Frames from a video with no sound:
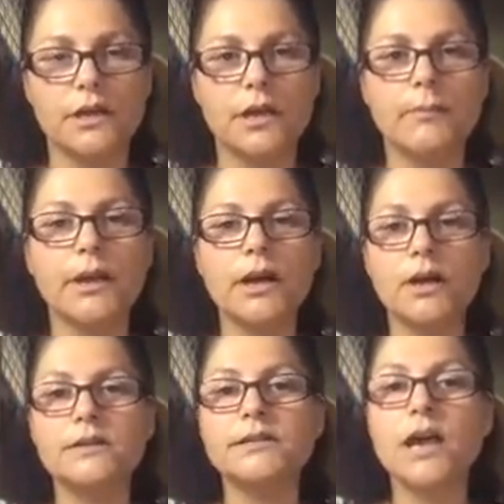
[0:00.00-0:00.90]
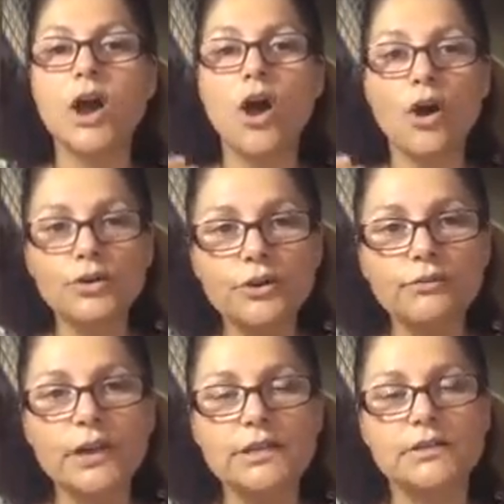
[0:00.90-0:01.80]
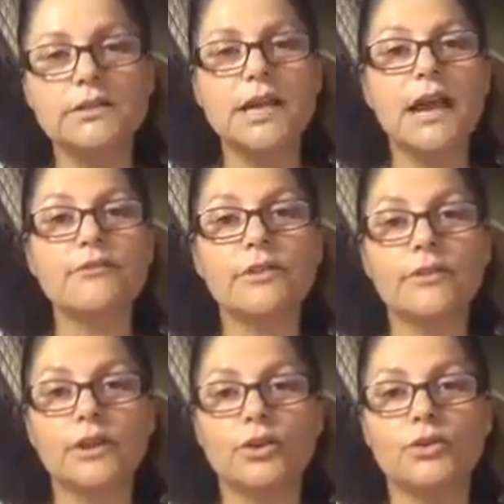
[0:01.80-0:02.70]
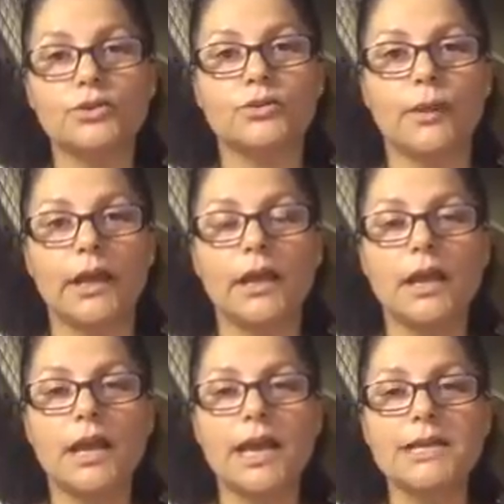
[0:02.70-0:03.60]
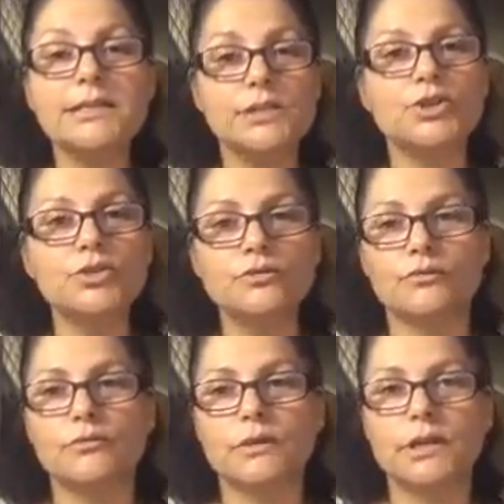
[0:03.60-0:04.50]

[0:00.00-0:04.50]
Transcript: because all your results, everything you're doing, it's you.